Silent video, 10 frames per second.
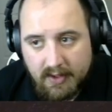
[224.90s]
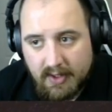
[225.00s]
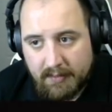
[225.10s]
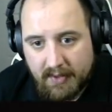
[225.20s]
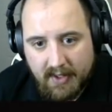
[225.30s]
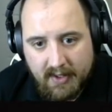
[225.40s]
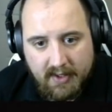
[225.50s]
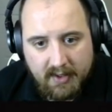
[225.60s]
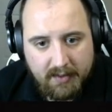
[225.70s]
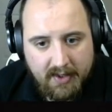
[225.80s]
Get me out of
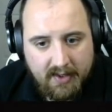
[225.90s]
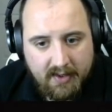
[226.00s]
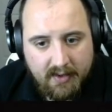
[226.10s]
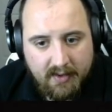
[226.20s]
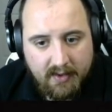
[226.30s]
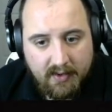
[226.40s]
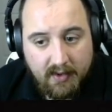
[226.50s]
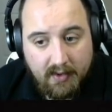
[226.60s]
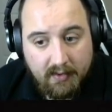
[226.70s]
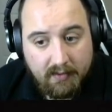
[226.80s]
here, man.
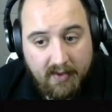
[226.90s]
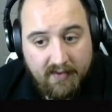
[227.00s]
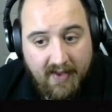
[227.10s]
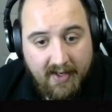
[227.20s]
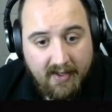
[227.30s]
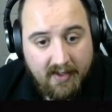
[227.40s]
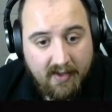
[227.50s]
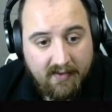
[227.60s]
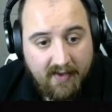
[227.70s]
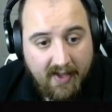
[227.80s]
Event,
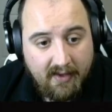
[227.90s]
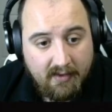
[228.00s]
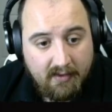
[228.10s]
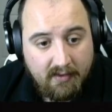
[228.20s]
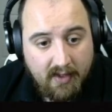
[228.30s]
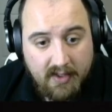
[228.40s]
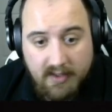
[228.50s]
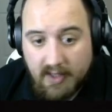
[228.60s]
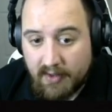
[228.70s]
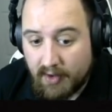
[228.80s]

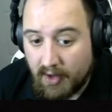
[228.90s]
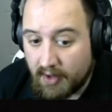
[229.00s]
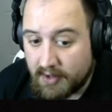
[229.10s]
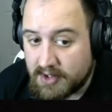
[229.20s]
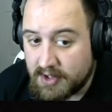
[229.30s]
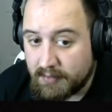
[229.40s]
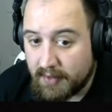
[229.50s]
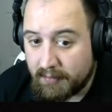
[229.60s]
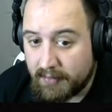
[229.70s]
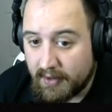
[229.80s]
another oxygen
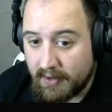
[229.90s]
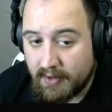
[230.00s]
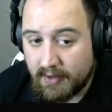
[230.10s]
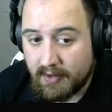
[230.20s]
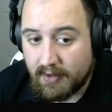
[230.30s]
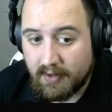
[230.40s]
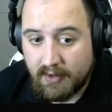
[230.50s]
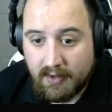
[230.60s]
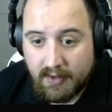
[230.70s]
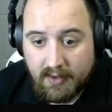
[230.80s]
bumper.
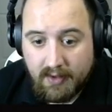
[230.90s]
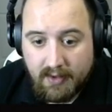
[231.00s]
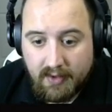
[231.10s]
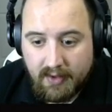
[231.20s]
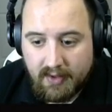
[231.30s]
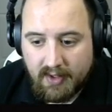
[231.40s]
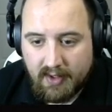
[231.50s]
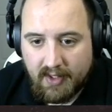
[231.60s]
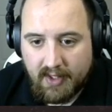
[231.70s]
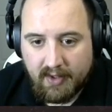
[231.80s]
Gonna
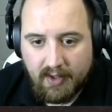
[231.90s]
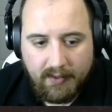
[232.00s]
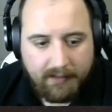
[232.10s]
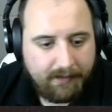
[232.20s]
let it go.